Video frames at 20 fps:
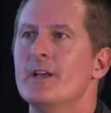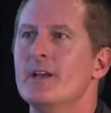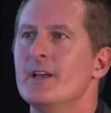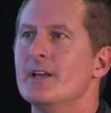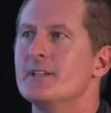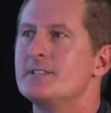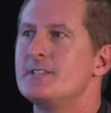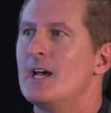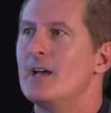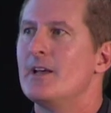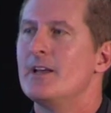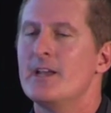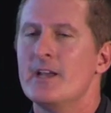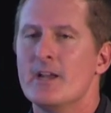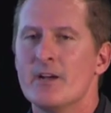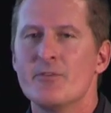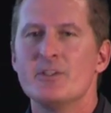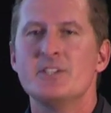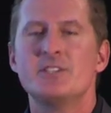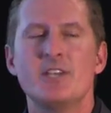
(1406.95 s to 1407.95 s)
It's at
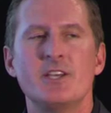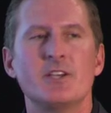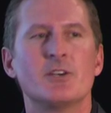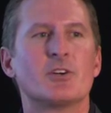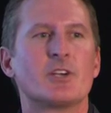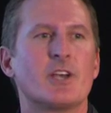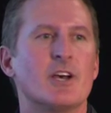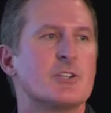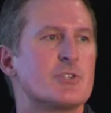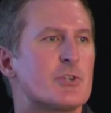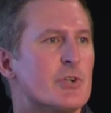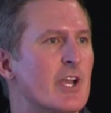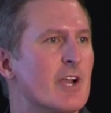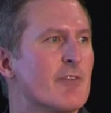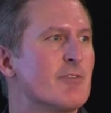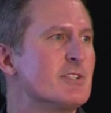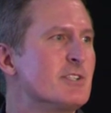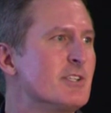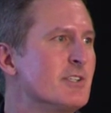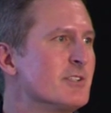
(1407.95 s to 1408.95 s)
every single country,
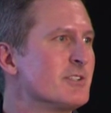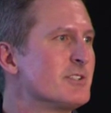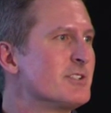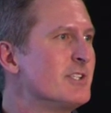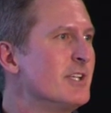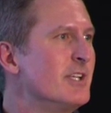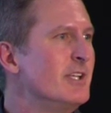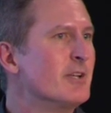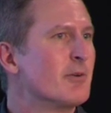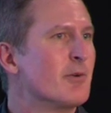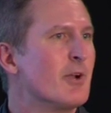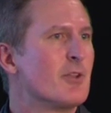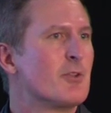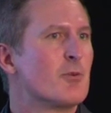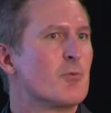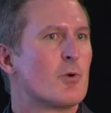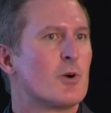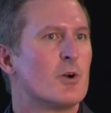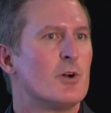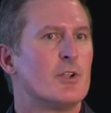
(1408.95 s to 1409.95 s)
every single city around the
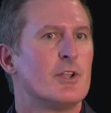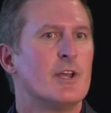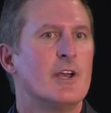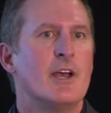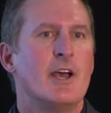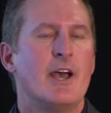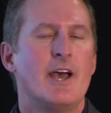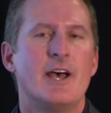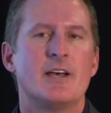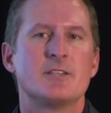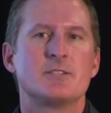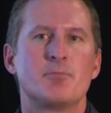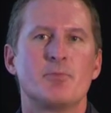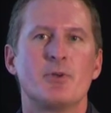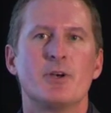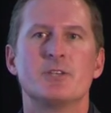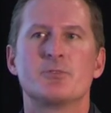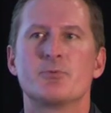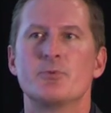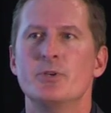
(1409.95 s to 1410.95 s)
world has a
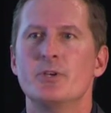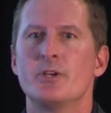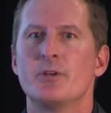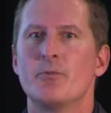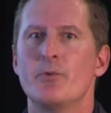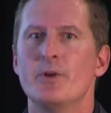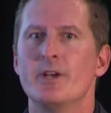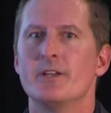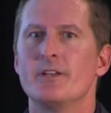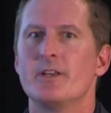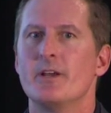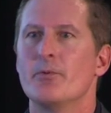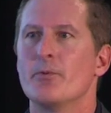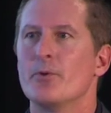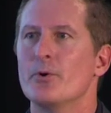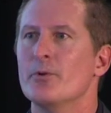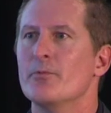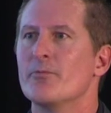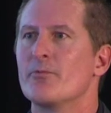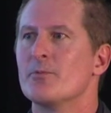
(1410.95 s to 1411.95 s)
place where you can rent a
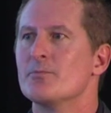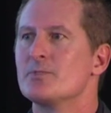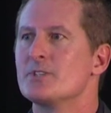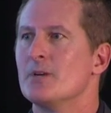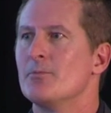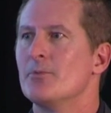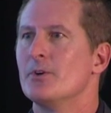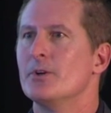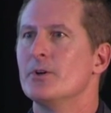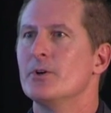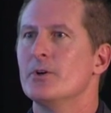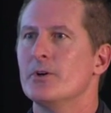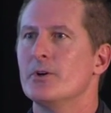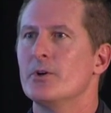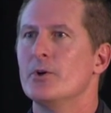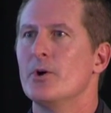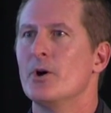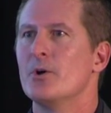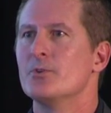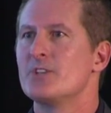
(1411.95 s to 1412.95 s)
room from someone
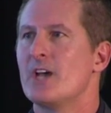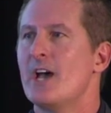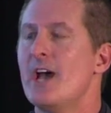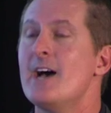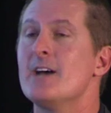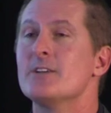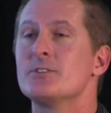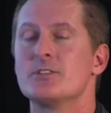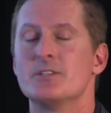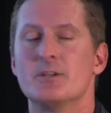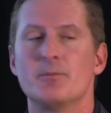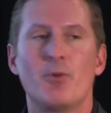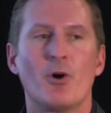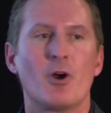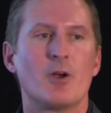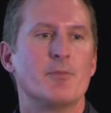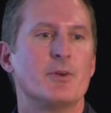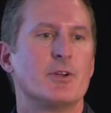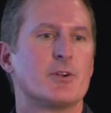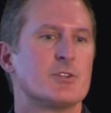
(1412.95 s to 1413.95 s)
who owns a house, an
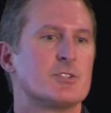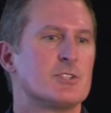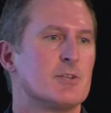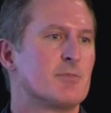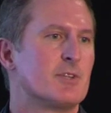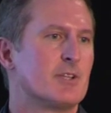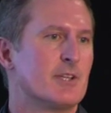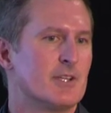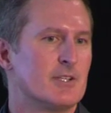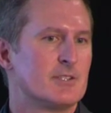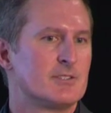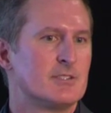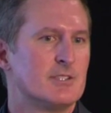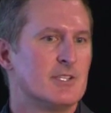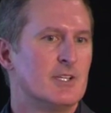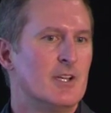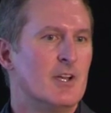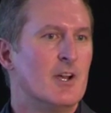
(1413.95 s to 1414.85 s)
apartment, or something else.